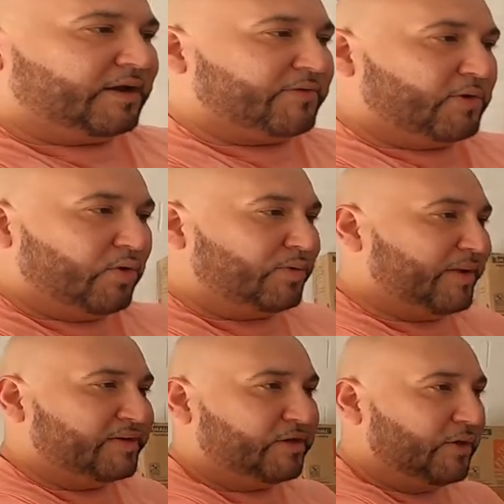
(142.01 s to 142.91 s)
and I record
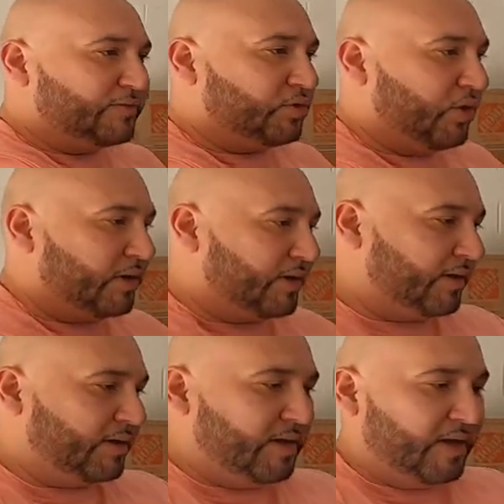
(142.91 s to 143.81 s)
myself
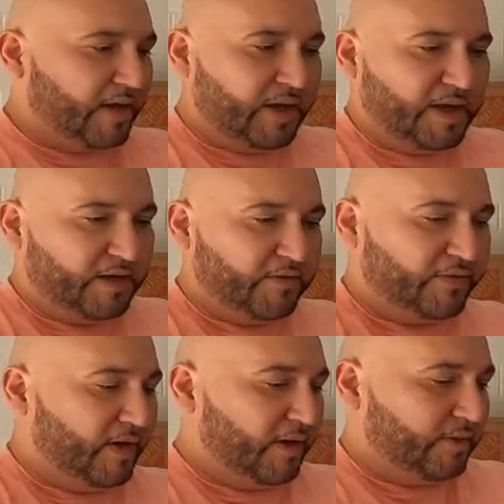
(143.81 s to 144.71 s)
talking and
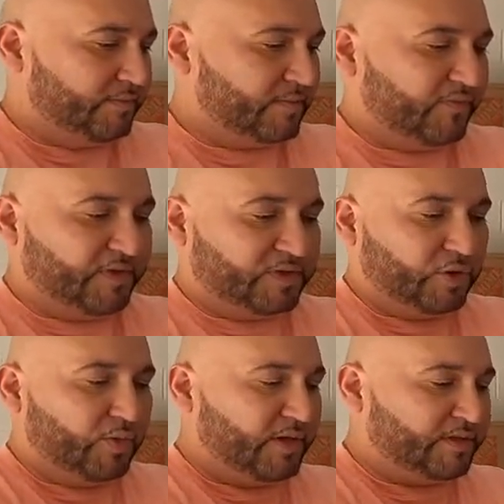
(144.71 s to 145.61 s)
if, uh, if there's
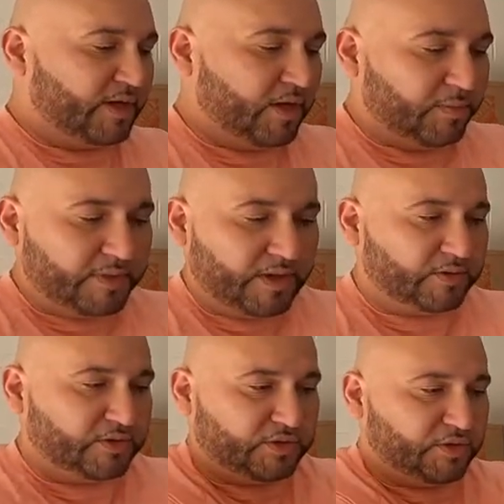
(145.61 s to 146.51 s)
no one there to help me,
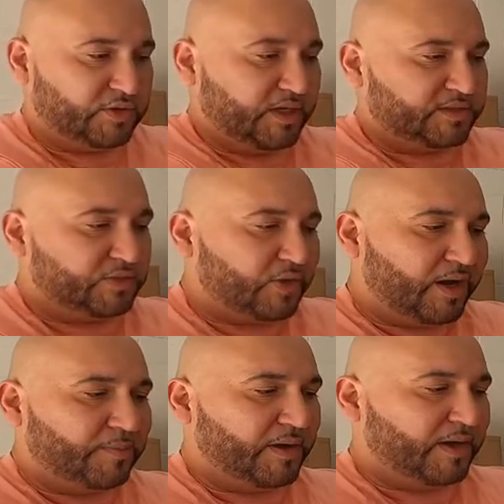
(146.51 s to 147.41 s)
I'll just use it as a
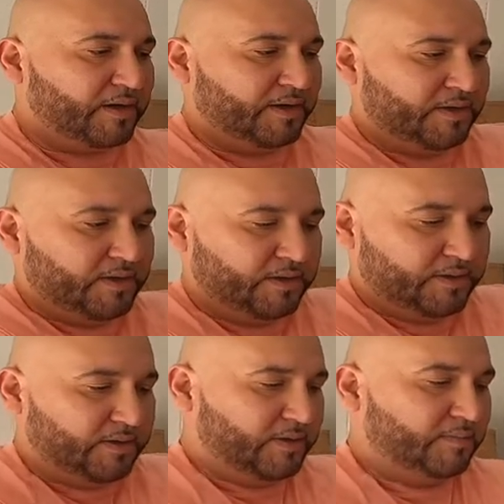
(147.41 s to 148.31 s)
tripod
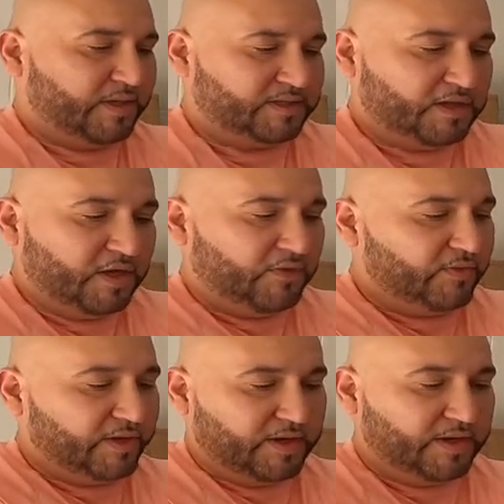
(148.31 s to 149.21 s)
myself
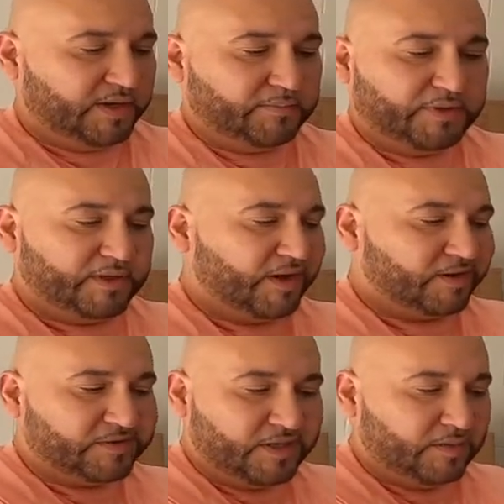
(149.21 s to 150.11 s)
and put it on
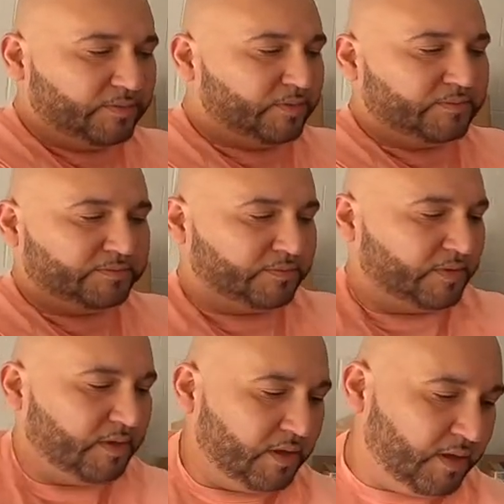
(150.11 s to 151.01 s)
a table
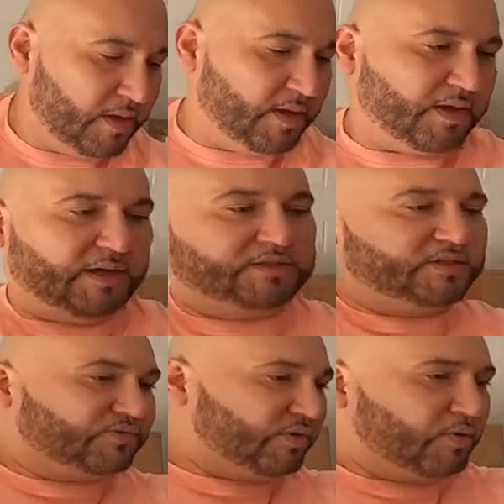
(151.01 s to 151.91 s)
and
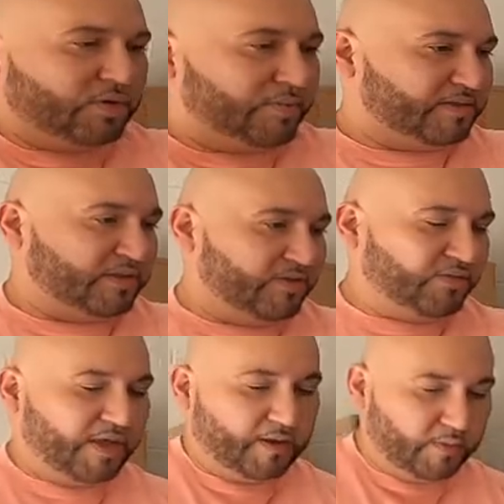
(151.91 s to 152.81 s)
just record
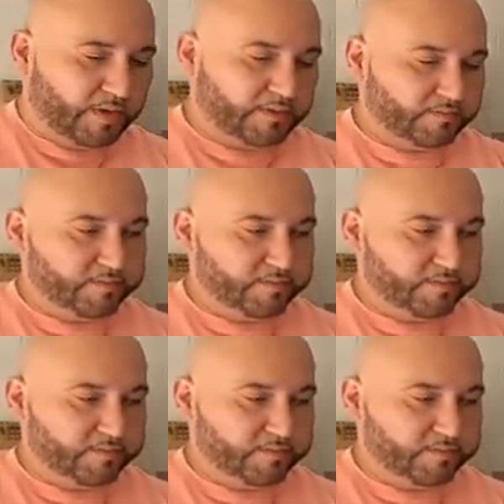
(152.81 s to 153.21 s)
myself that way.